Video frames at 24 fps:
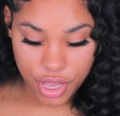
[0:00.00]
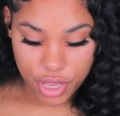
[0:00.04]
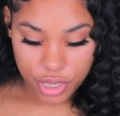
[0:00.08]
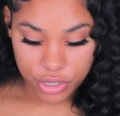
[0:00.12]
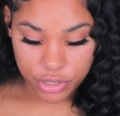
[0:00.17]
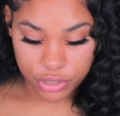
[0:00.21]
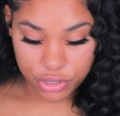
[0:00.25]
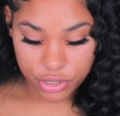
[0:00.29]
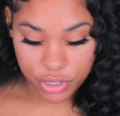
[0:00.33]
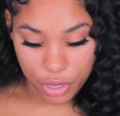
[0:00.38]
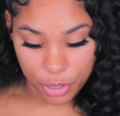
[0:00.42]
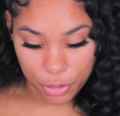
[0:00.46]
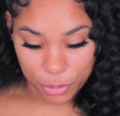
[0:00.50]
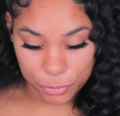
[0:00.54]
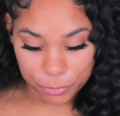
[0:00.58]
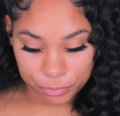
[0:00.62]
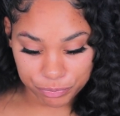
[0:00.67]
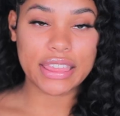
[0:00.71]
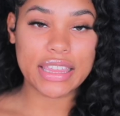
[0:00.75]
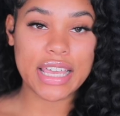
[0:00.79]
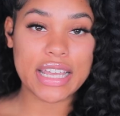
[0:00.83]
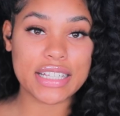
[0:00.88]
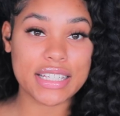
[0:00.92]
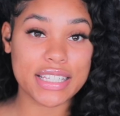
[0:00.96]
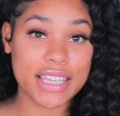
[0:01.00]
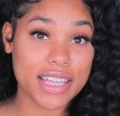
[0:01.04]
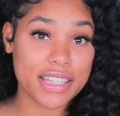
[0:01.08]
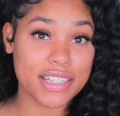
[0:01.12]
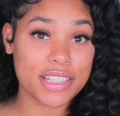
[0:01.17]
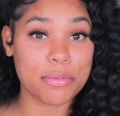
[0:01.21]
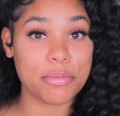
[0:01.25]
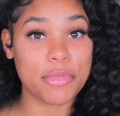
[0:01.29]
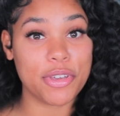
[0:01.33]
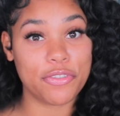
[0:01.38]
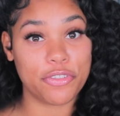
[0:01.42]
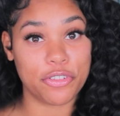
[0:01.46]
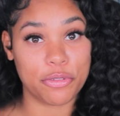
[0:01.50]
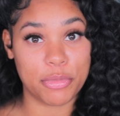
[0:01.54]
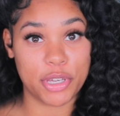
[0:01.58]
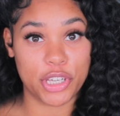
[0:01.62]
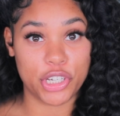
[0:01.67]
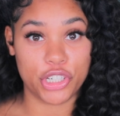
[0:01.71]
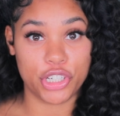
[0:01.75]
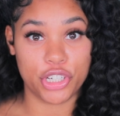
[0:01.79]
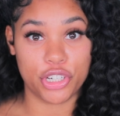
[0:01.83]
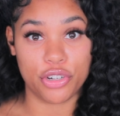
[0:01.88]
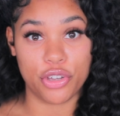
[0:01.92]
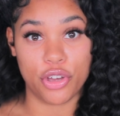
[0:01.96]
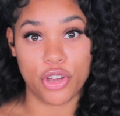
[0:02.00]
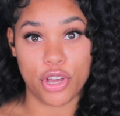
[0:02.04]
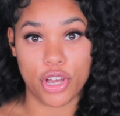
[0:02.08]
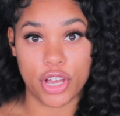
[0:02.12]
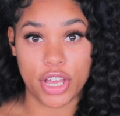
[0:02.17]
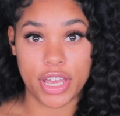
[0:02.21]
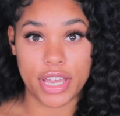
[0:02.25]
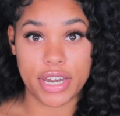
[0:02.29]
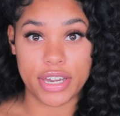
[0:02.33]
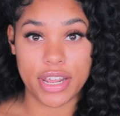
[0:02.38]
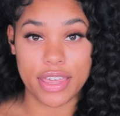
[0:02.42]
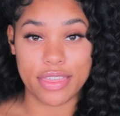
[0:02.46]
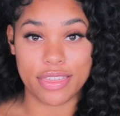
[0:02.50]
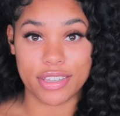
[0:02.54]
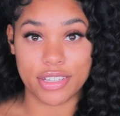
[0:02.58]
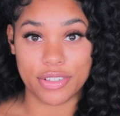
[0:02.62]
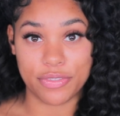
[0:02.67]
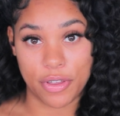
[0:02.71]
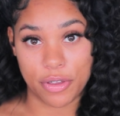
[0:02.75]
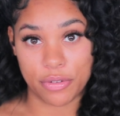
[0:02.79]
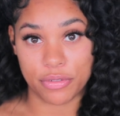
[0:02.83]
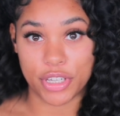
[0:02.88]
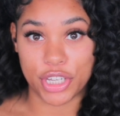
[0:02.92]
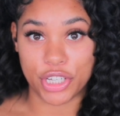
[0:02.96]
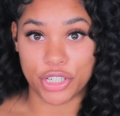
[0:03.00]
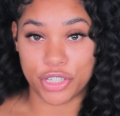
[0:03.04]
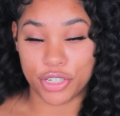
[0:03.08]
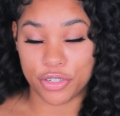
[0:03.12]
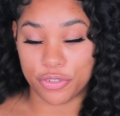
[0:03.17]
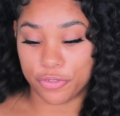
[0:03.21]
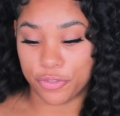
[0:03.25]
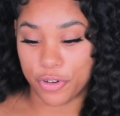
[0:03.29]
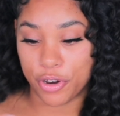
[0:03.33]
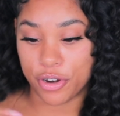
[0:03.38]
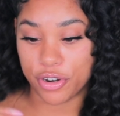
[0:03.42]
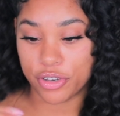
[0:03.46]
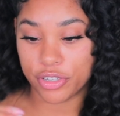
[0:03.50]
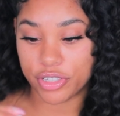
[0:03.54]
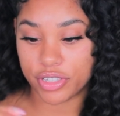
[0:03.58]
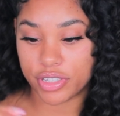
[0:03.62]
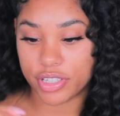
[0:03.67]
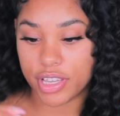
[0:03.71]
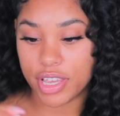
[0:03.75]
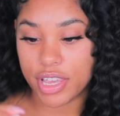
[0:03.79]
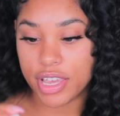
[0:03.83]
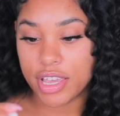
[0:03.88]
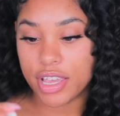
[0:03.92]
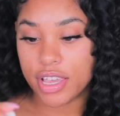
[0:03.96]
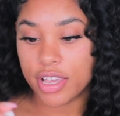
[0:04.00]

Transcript: So let's get some information on this foundation first.